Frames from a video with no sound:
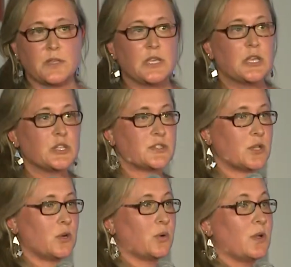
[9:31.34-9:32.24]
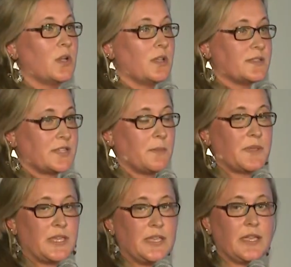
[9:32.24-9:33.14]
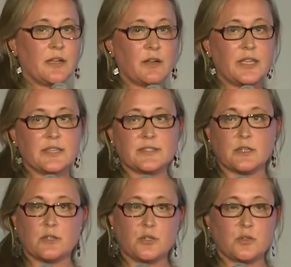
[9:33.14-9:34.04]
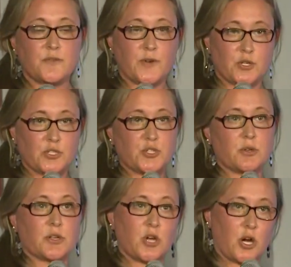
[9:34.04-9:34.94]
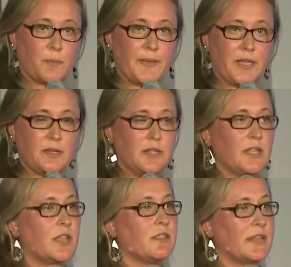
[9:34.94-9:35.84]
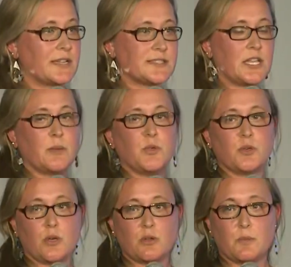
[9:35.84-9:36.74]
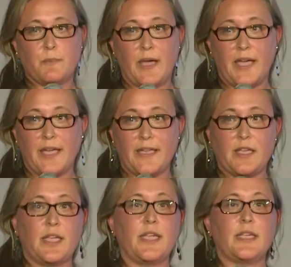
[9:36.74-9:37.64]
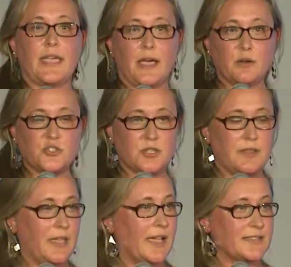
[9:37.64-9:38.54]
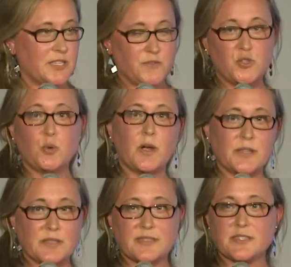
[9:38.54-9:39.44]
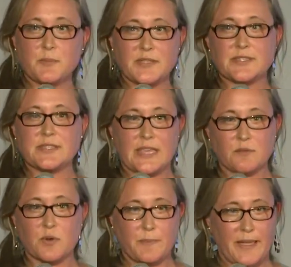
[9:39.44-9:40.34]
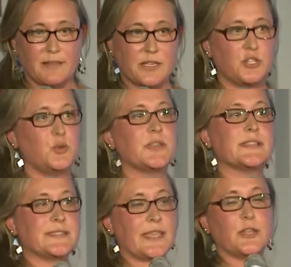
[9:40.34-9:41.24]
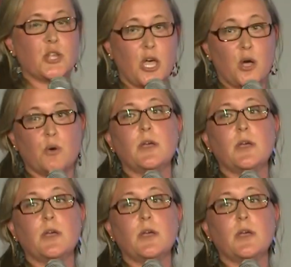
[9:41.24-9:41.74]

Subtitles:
So some key areas include furniture and carpet. The next time you go to buy a couch and they ask do you want this to be stain repellent, you can say no,